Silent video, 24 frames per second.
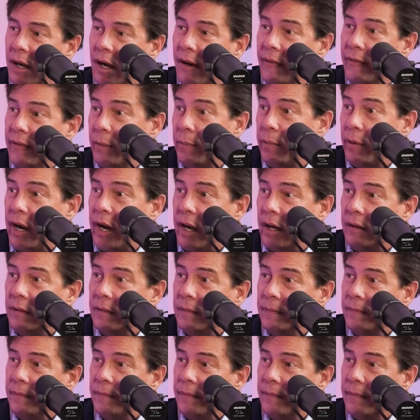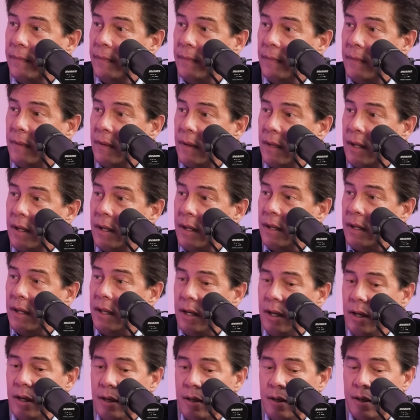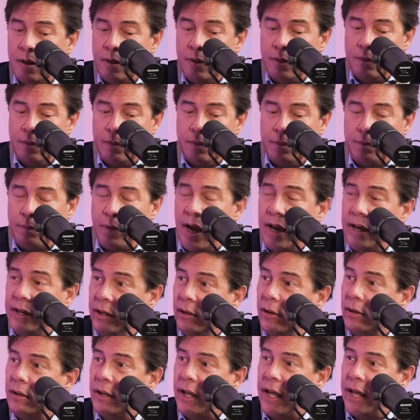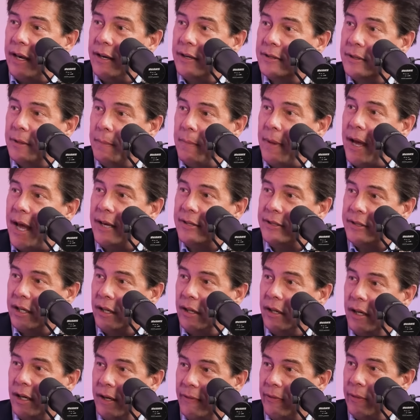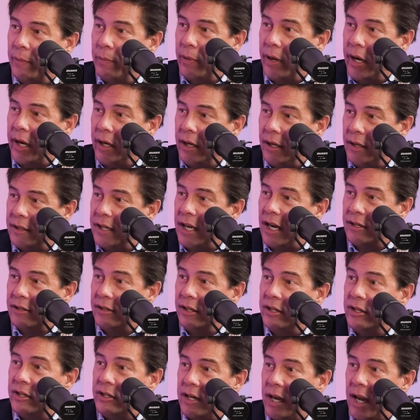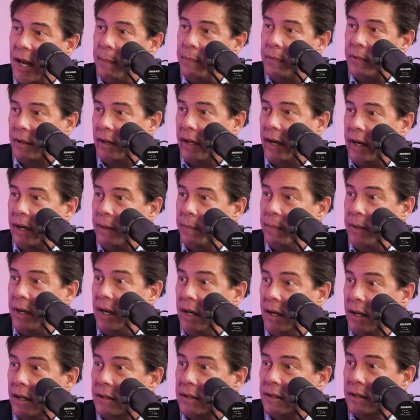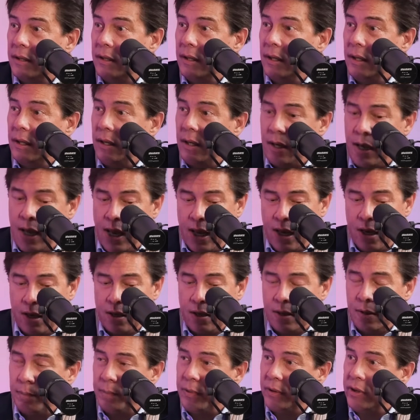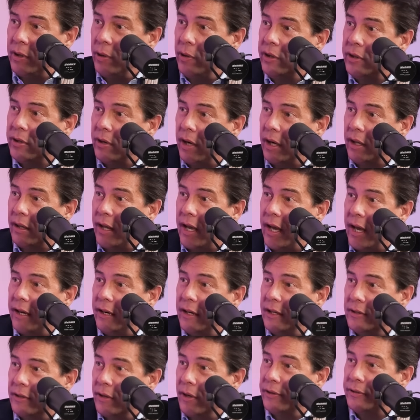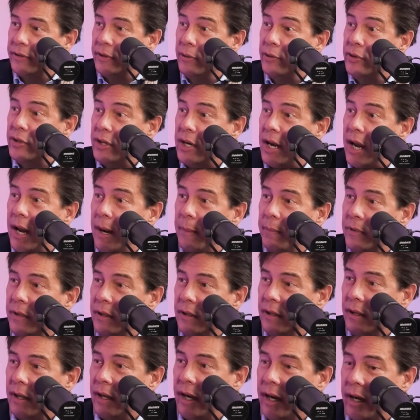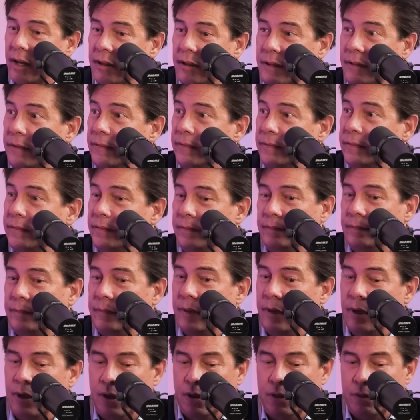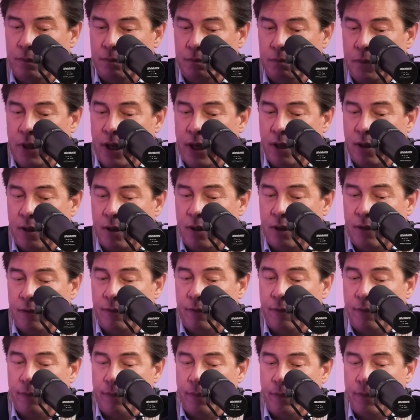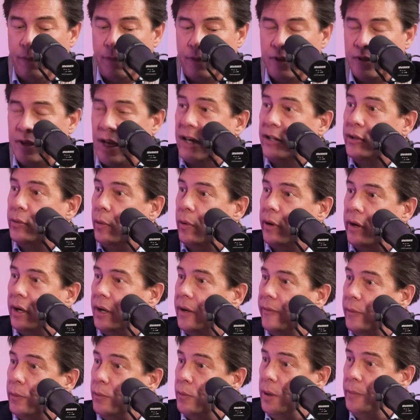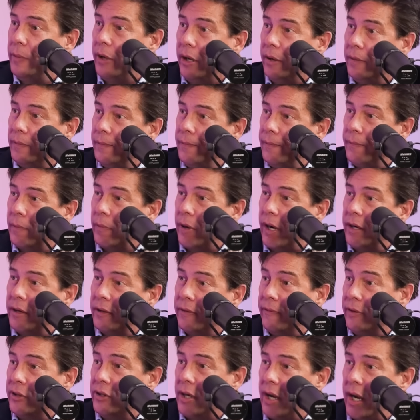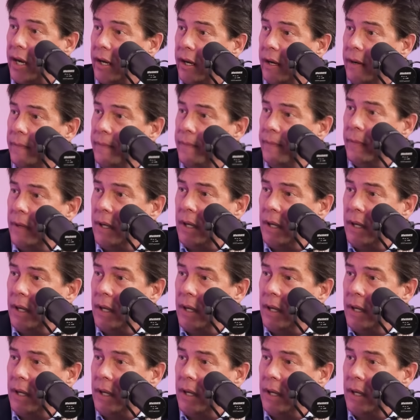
of the brain. The pineal gland is the masculine of the brain. It's actually shaped like a penis. And the pituitary gland is also shaped like the, you know, like the sex organ of a woman, right? The vagina.